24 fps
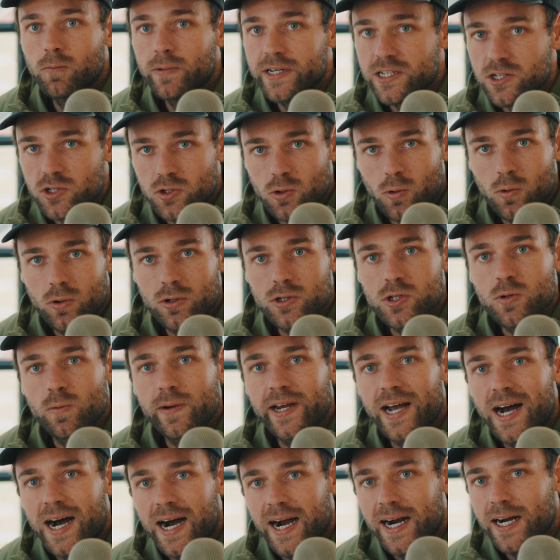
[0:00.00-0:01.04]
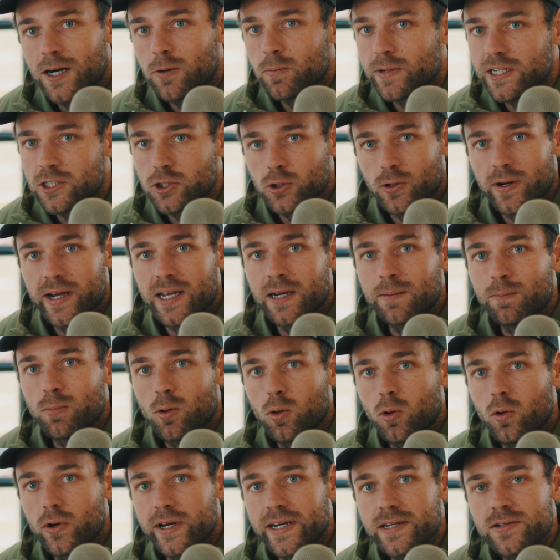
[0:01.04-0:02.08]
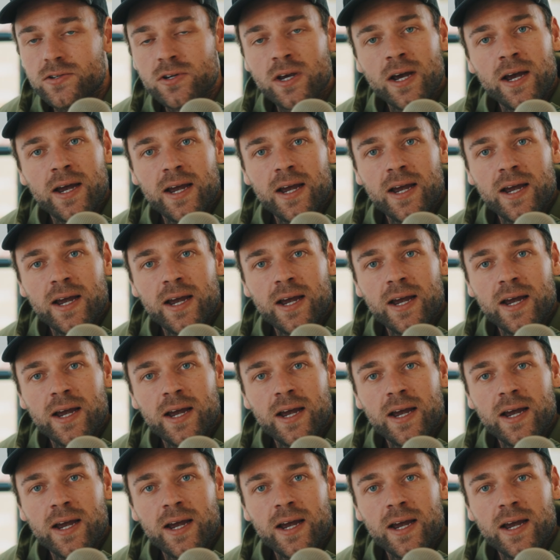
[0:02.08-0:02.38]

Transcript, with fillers: We source, we hire, we train employees,